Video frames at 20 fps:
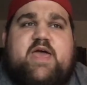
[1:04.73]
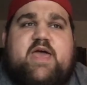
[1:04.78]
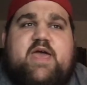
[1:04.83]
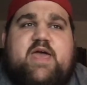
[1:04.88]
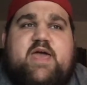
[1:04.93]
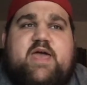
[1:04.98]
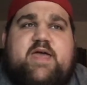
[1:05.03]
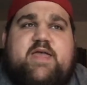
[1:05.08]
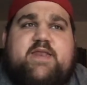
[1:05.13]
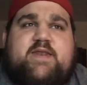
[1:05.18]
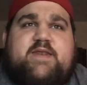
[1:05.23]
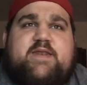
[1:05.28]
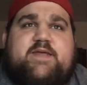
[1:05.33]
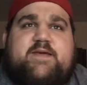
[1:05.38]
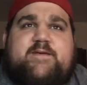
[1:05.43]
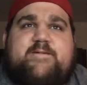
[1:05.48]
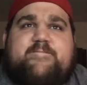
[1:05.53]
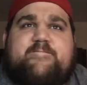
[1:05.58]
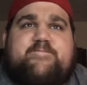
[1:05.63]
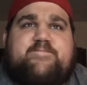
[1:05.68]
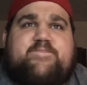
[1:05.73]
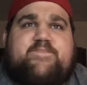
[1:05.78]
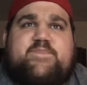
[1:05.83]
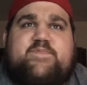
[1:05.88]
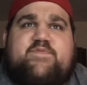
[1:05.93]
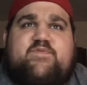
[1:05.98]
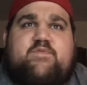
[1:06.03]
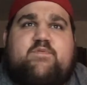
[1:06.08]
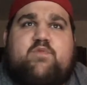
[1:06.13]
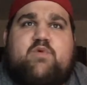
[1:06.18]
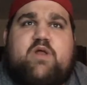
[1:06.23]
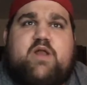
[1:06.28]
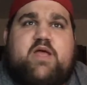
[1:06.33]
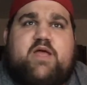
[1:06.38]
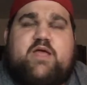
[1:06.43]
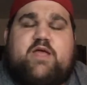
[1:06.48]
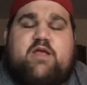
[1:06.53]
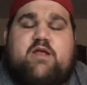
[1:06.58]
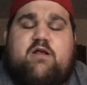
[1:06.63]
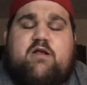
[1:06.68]
And from what
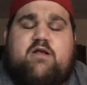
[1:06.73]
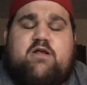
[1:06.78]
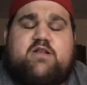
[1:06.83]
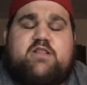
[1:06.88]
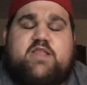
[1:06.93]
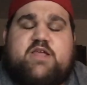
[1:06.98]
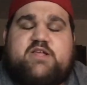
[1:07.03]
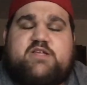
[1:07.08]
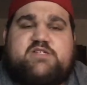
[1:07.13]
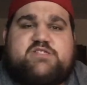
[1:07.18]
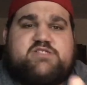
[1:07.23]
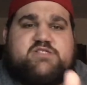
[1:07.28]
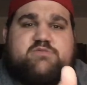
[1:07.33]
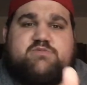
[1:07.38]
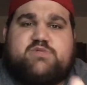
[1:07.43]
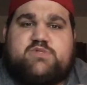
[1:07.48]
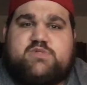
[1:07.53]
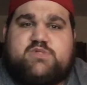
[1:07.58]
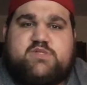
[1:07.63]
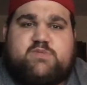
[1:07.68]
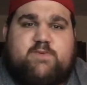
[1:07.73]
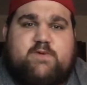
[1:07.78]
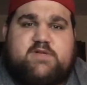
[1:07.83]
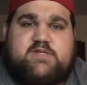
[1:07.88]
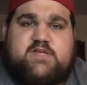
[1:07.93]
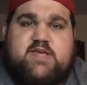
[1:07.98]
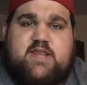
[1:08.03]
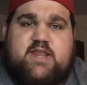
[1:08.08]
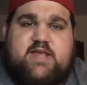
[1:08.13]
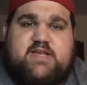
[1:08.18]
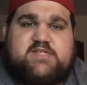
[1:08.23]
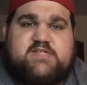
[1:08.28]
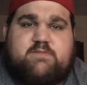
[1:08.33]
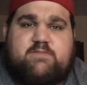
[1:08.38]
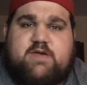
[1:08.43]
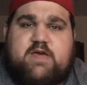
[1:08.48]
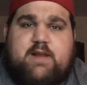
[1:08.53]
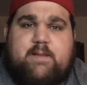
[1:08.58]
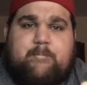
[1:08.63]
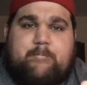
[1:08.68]
I heard, that she was supposed to get like
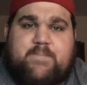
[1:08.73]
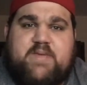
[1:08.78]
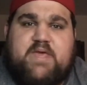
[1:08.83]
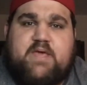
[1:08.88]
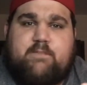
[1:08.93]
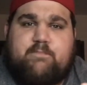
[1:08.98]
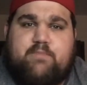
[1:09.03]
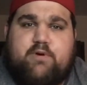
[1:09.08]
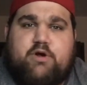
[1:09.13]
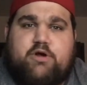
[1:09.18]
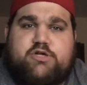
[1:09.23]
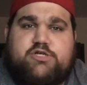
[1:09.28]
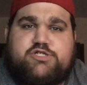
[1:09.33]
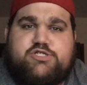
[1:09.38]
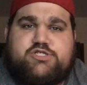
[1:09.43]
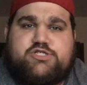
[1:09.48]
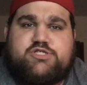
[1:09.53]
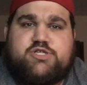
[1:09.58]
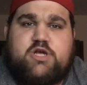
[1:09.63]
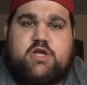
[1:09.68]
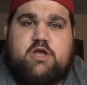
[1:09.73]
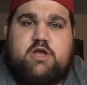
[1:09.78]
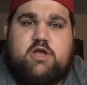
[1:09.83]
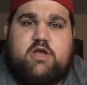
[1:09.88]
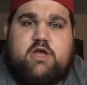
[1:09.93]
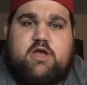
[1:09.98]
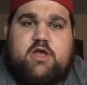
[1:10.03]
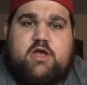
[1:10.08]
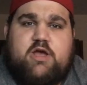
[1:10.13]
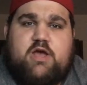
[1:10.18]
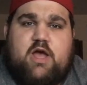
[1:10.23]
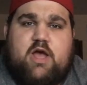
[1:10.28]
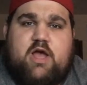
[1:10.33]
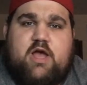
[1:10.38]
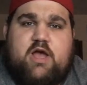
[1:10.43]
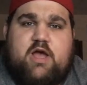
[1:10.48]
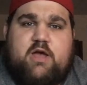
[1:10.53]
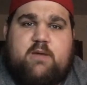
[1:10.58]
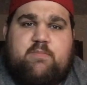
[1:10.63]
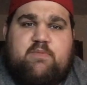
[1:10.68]
some kind of big push
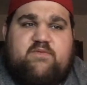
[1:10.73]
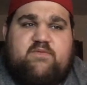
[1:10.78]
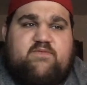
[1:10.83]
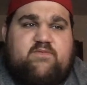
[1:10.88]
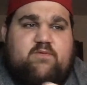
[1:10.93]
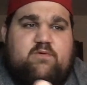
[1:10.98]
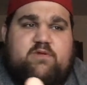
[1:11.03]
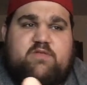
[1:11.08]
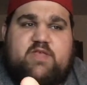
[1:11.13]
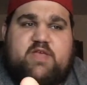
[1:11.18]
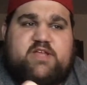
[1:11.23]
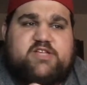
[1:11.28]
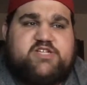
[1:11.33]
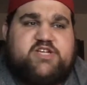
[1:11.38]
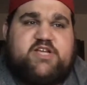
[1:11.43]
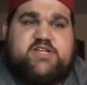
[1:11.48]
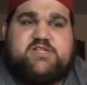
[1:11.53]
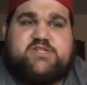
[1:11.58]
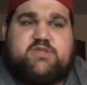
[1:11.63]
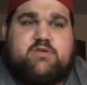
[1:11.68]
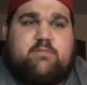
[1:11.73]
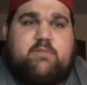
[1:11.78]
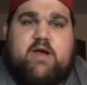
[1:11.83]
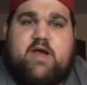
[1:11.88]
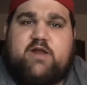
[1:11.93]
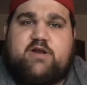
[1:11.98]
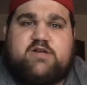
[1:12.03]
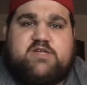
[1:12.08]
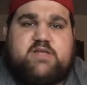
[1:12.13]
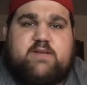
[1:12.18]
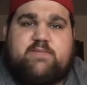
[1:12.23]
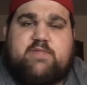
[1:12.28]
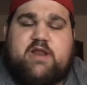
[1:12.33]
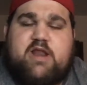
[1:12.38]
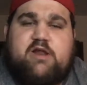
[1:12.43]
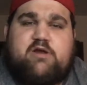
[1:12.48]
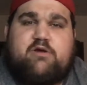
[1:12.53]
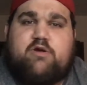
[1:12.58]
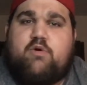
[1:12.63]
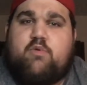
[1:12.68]
before they changed their mind or
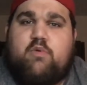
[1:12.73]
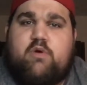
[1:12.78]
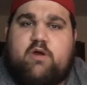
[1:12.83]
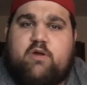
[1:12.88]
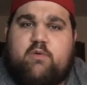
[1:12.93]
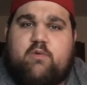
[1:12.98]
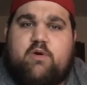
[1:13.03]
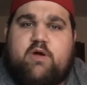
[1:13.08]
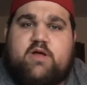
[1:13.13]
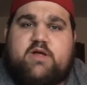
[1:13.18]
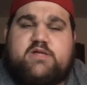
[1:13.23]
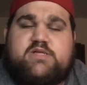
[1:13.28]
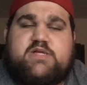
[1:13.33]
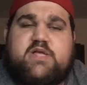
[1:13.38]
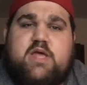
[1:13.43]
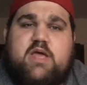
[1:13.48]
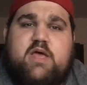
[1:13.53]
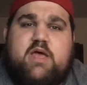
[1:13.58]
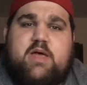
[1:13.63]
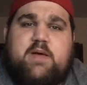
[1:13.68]
something. I don't know what it was.